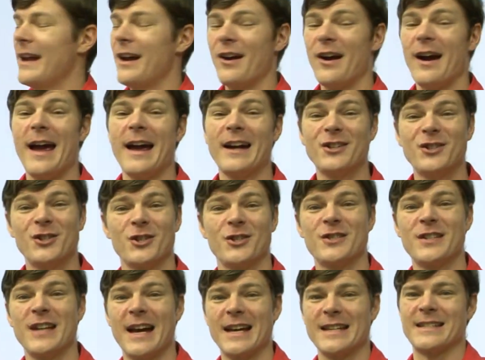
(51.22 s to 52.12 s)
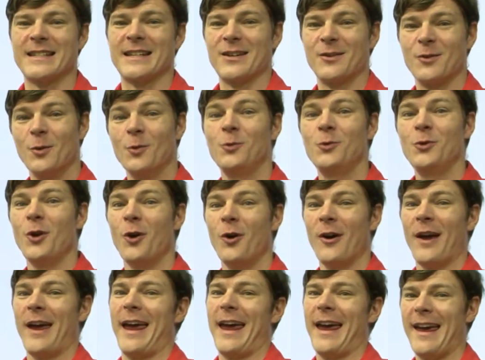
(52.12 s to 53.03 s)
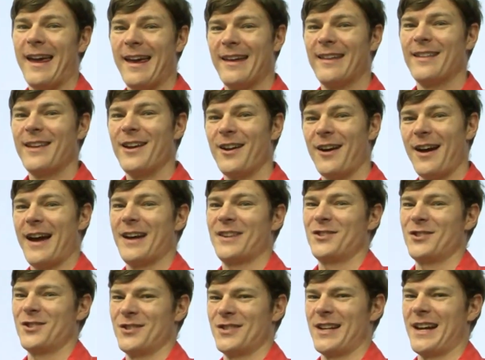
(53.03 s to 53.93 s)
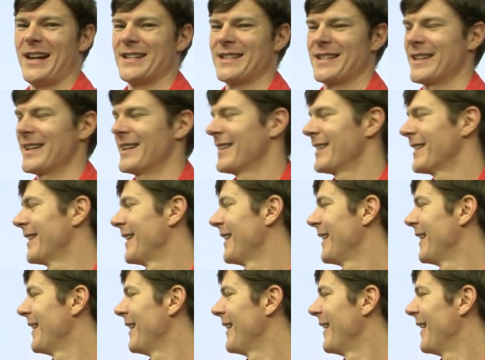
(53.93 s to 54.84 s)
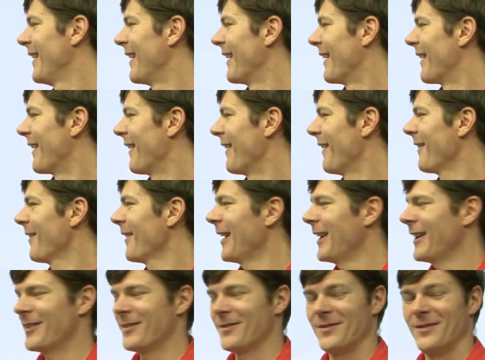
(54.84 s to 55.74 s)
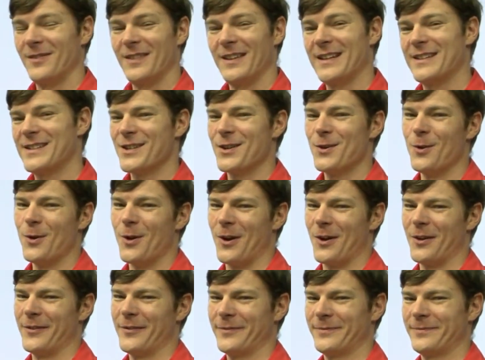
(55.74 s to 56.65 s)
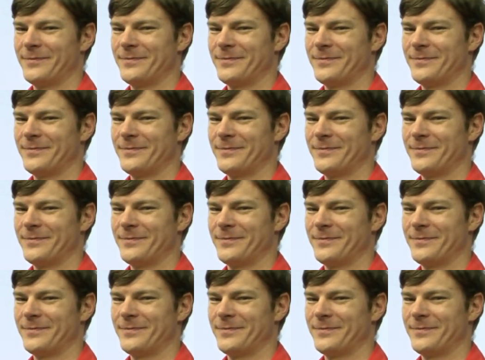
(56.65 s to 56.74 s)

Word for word: They are exercising. Undonghe. They are exercising. All right. Let's go on.